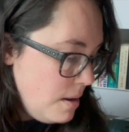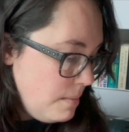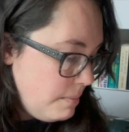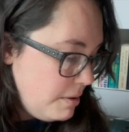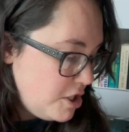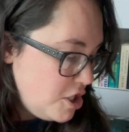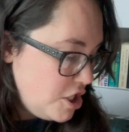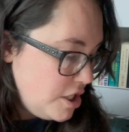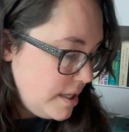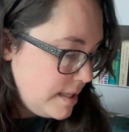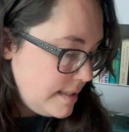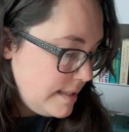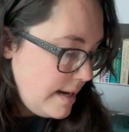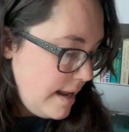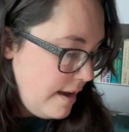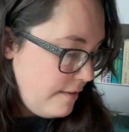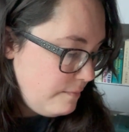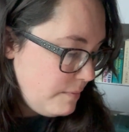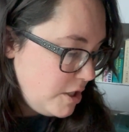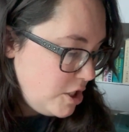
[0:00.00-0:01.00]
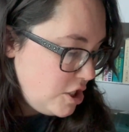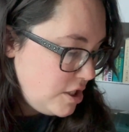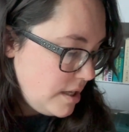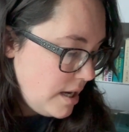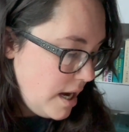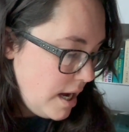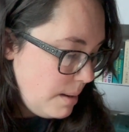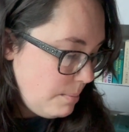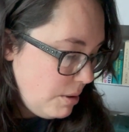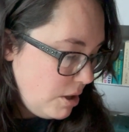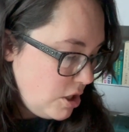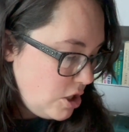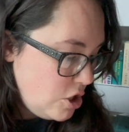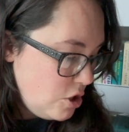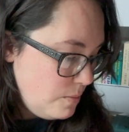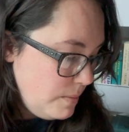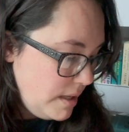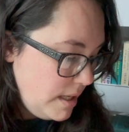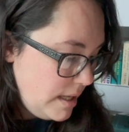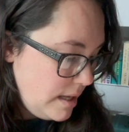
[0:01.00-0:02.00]
But she doesn't have much time. A
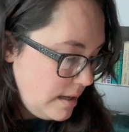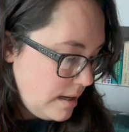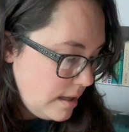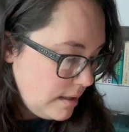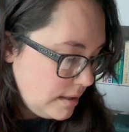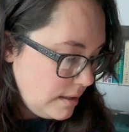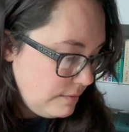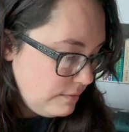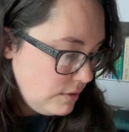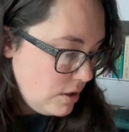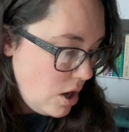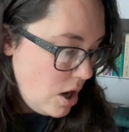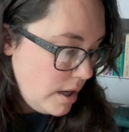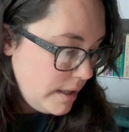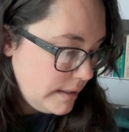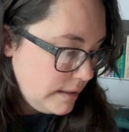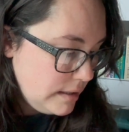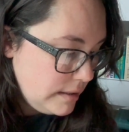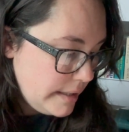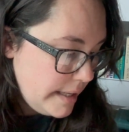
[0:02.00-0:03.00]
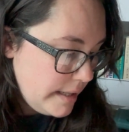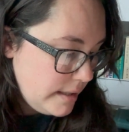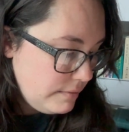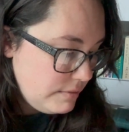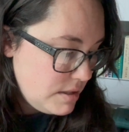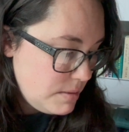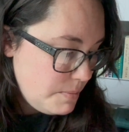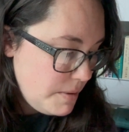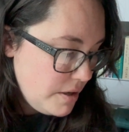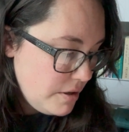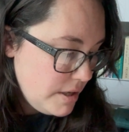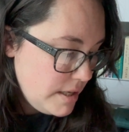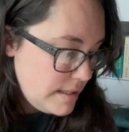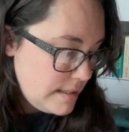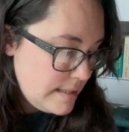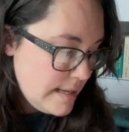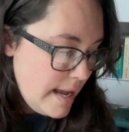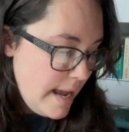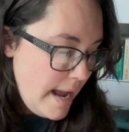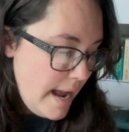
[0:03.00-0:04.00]
human cannot live long in the land of
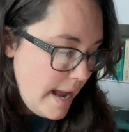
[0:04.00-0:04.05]
spirits,